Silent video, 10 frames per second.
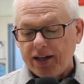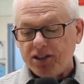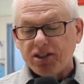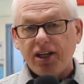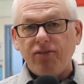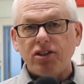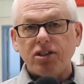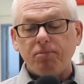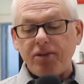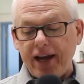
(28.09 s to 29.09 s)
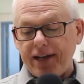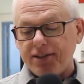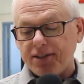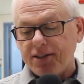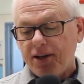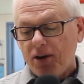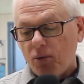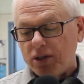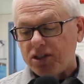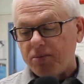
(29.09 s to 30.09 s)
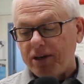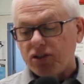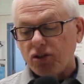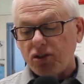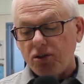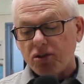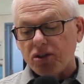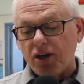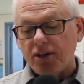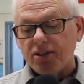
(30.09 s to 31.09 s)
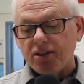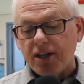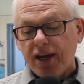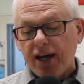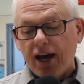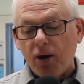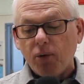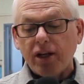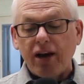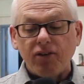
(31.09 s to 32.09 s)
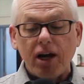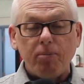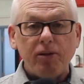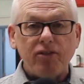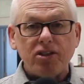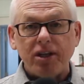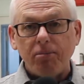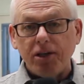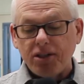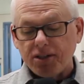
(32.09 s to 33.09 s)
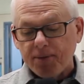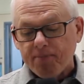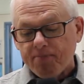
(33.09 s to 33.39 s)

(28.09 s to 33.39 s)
Just to give you some dates, once semester two starts, we're going to have a couple of assemblies